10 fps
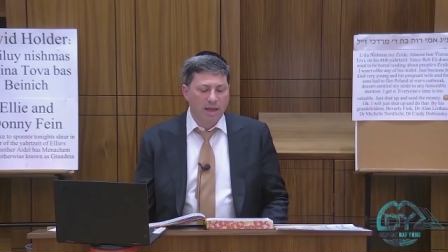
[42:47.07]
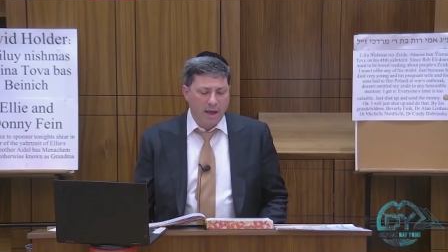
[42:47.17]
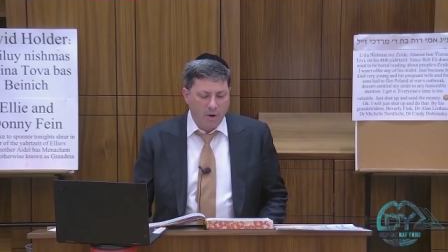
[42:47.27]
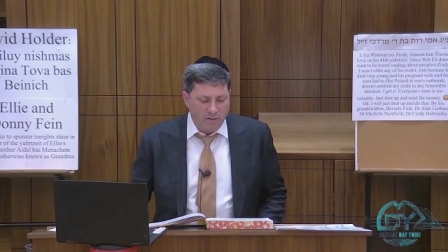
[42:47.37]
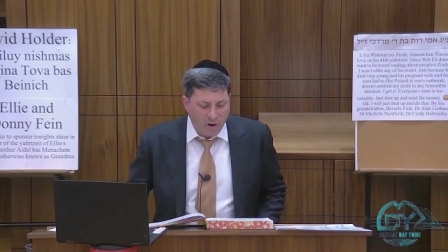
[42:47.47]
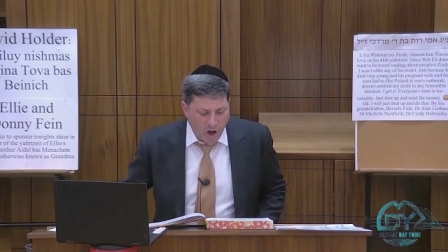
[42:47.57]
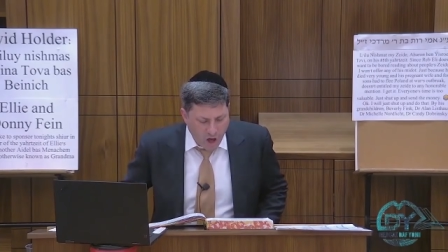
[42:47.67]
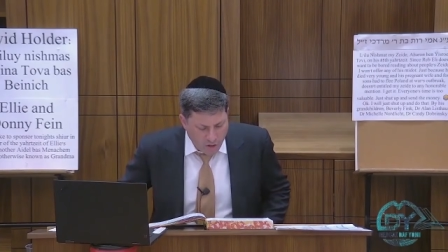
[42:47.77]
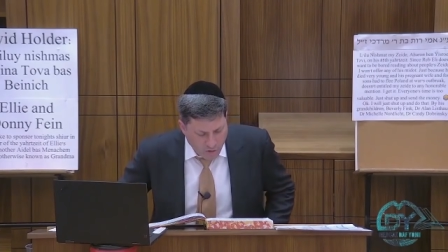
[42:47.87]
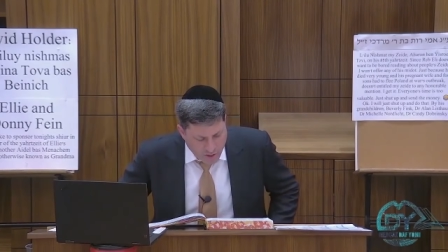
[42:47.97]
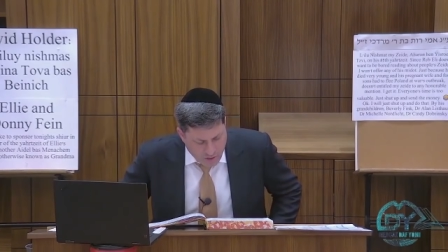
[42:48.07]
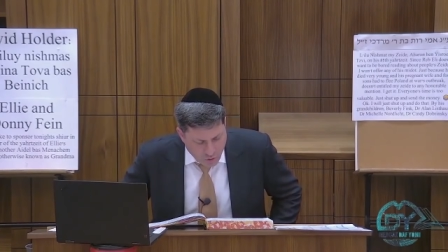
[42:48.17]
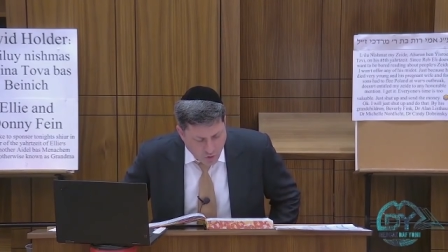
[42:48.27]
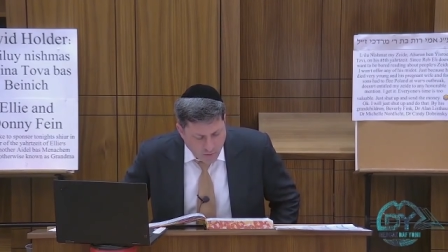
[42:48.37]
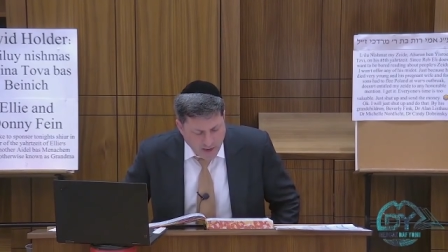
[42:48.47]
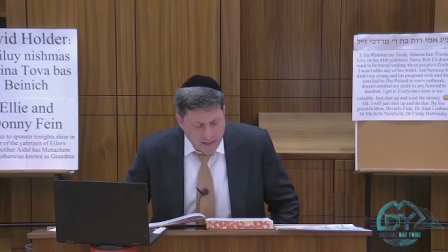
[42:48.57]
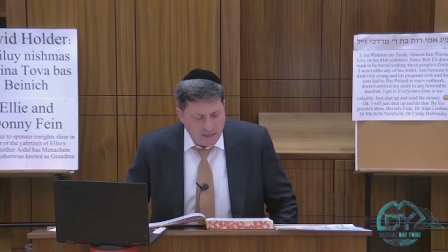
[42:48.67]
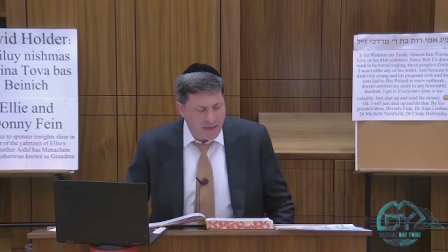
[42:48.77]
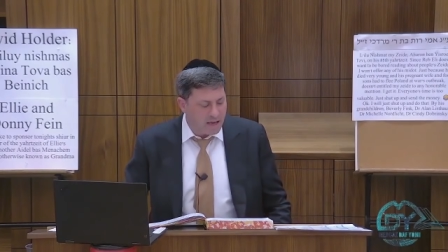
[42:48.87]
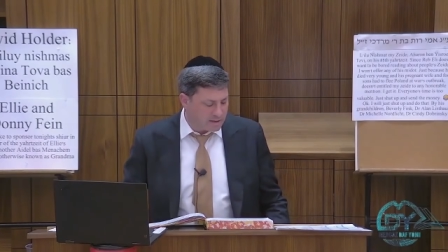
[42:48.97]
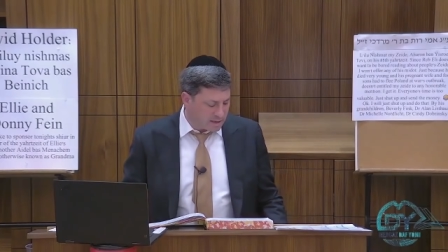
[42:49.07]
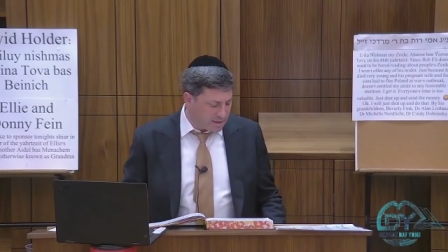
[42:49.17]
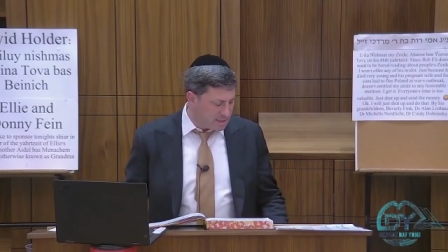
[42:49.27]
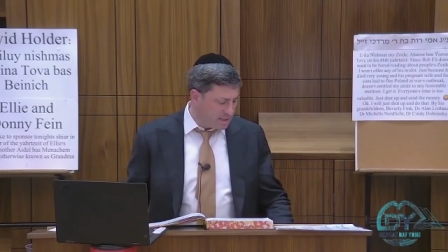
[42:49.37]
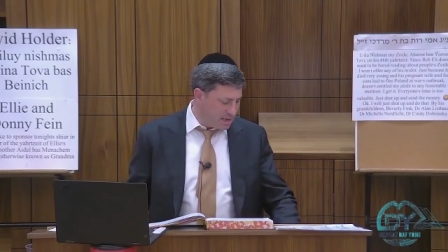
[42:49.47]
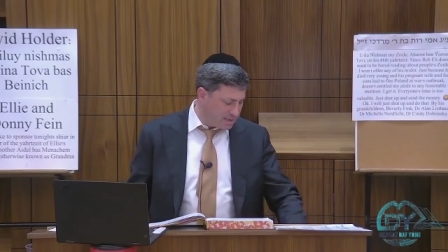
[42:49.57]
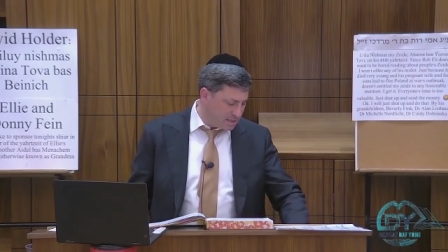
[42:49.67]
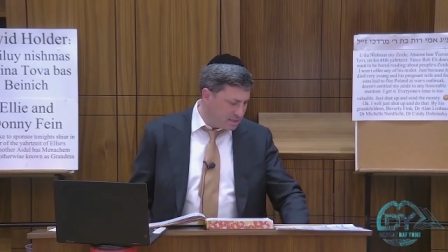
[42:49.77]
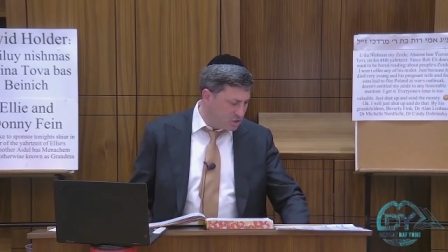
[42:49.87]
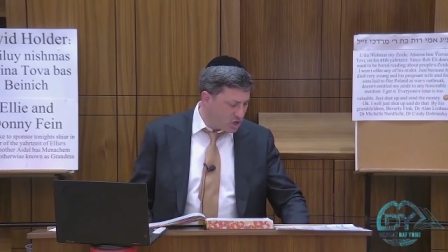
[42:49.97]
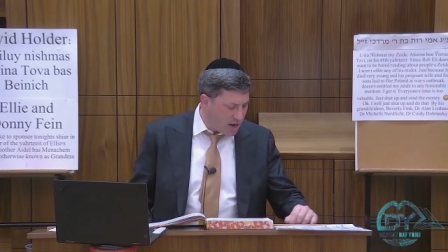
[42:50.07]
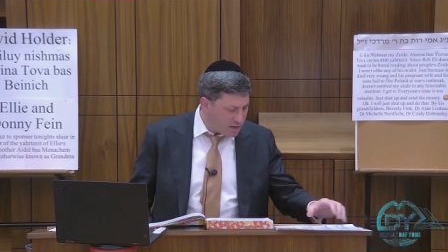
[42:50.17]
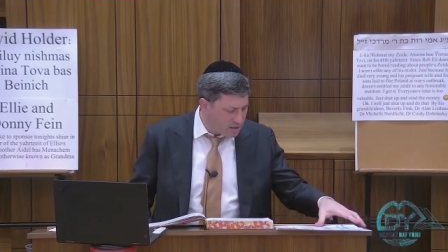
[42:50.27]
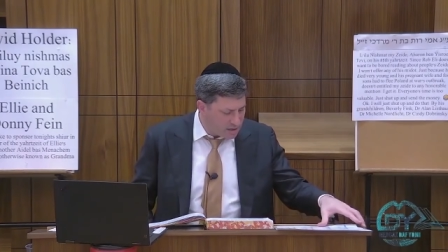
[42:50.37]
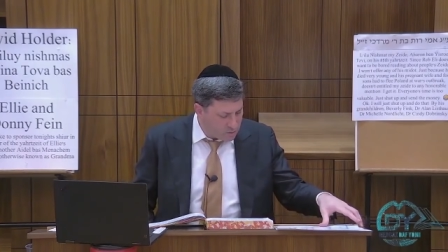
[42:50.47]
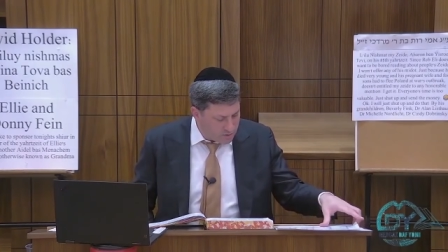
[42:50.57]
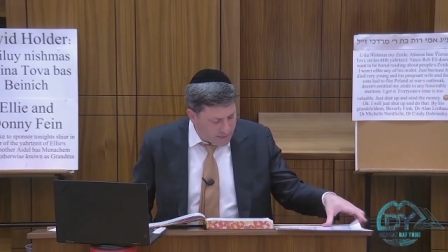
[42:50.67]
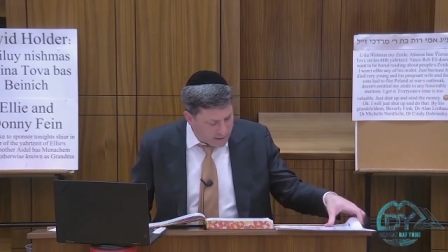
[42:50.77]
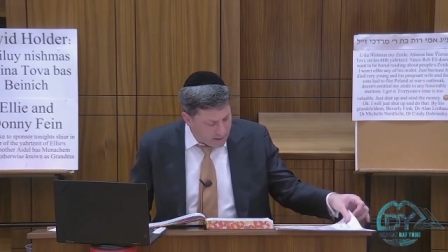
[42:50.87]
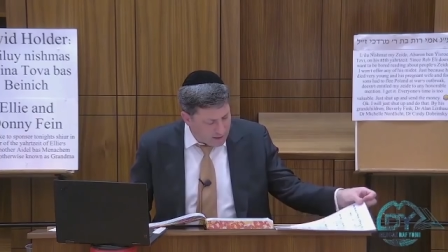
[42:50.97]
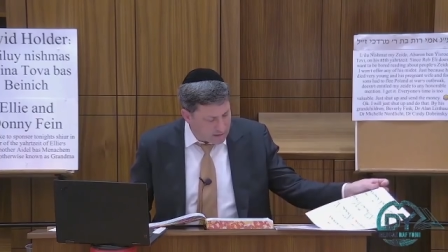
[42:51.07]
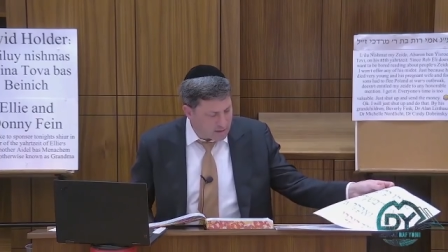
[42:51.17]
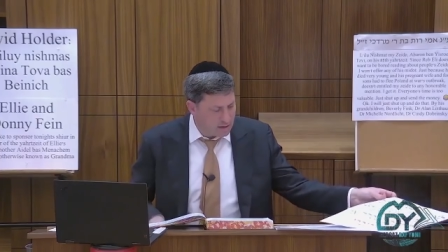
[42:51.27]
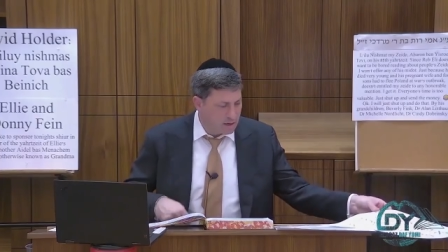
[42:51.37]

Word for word: However, other Isurim, anything else on this list, this giant list, where's that list?